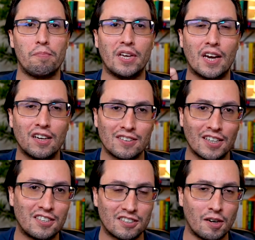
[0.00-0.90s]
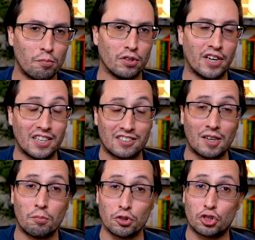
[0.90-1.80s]
because I
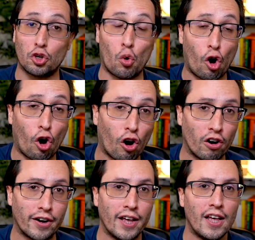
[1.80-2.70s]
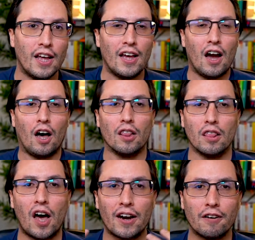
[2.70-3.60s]
stumbled so hard, a
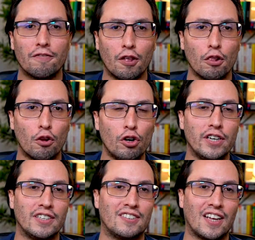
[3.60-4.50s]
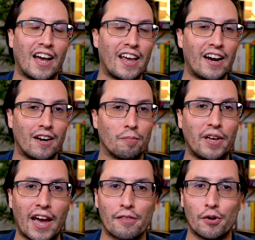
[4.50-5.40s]
lot of the learnings that I ended up
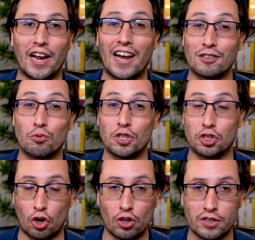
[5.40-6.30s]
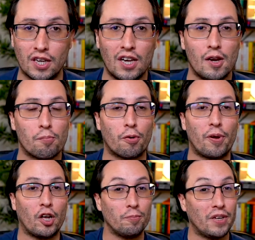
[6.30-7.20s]
gathering as a result
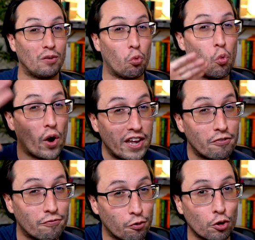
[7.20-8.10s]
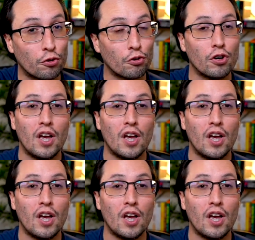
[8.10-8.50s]
propelled me way further